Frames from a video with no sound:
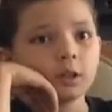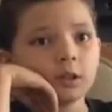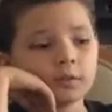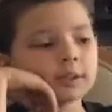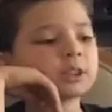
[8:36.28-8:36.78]

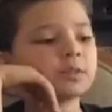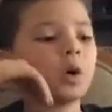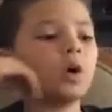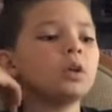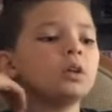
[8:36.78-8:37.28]
first of
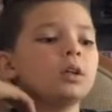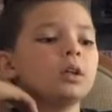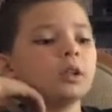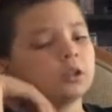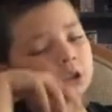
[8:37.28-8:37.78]
all,
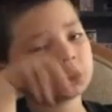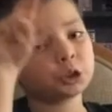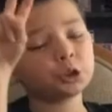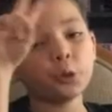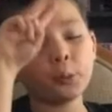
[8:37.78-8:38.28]
there's
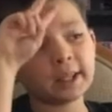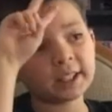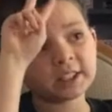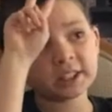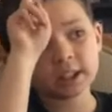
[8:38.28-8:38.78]
2
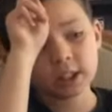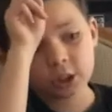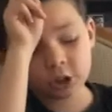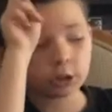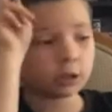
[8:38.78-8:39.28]
ways
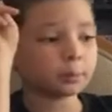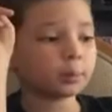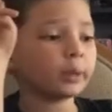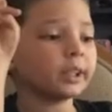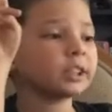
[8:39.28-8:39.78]
to earn
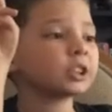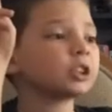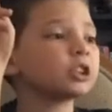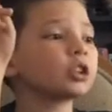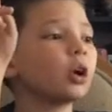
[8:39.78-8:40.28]
points.
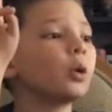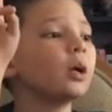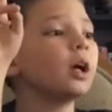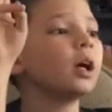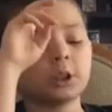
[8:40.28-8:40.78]
So
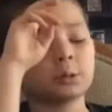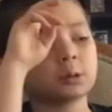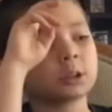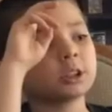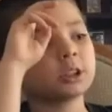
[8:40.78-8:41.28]

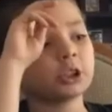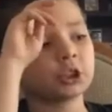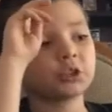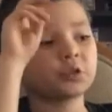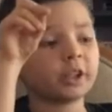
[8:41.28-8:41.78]

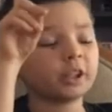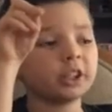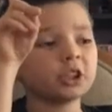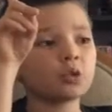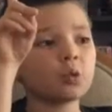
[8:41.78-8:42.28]
there's
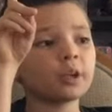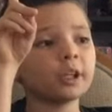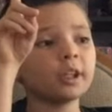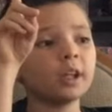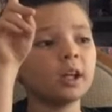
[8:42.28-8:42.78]
friendly
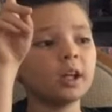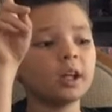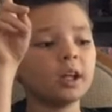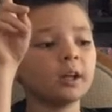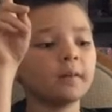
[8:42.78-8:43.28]
scoring
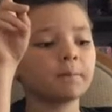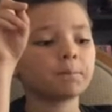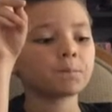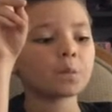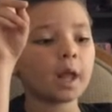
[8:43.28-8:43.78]

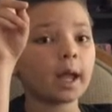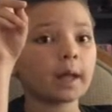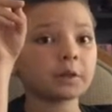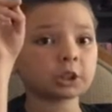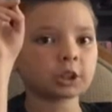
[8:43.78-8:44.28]

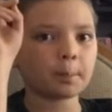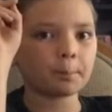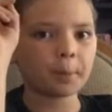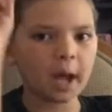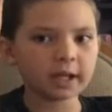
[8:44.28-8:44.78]
and there's
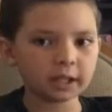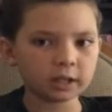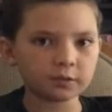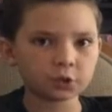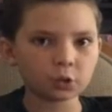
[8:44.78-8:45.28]

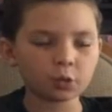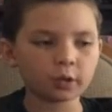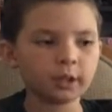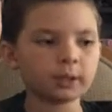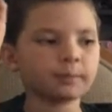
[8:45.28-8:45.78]
competitive
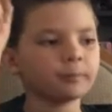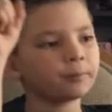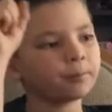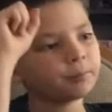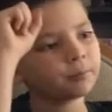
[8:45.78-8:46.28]
scoring.
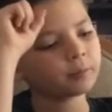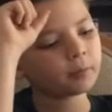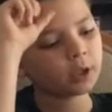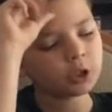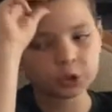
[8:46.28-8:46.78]

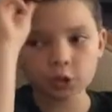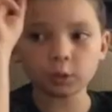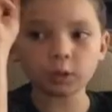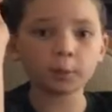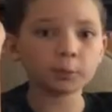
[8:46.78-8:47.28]
So
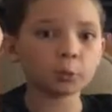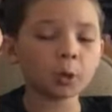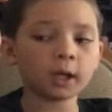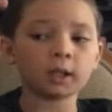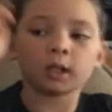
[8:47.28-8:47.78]
number 1,